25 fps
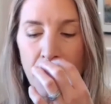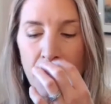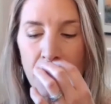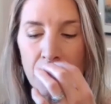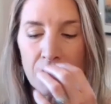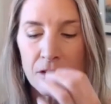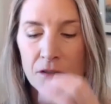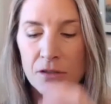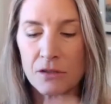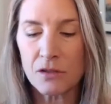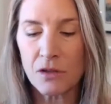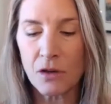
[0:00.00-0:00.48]

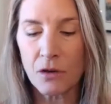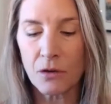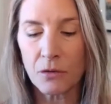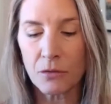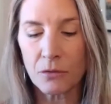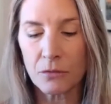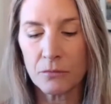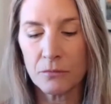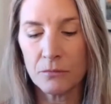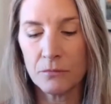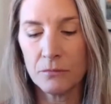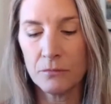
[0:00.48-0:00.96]

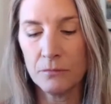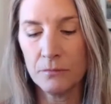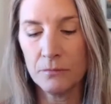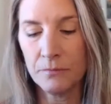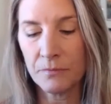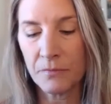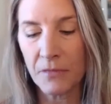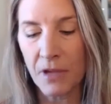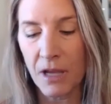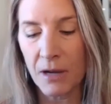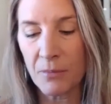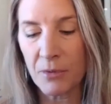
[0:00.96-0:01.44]
So
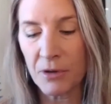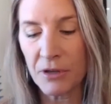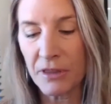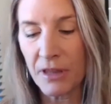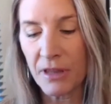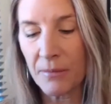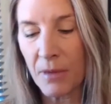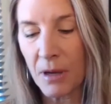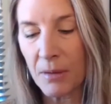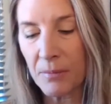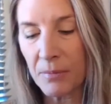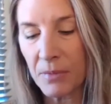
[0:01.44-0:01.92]
I bring
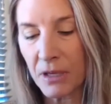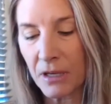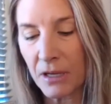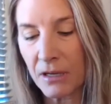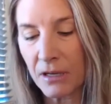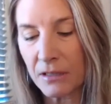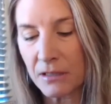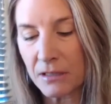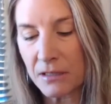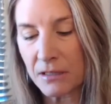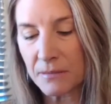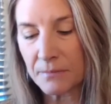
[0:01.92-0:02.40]
them up
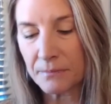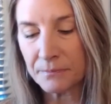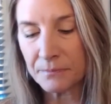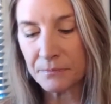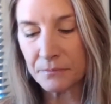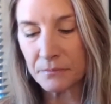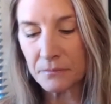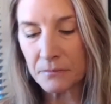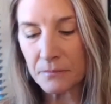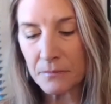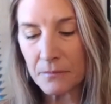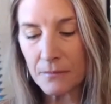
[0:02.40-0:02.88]
because
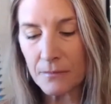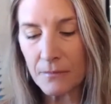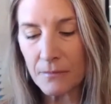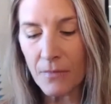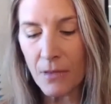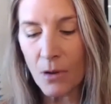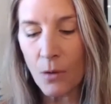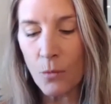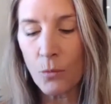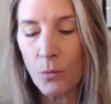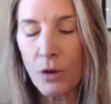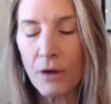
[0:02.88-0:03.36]

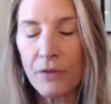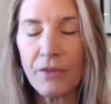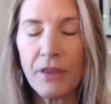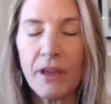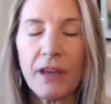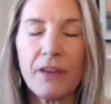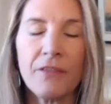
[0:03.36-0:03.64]
what they have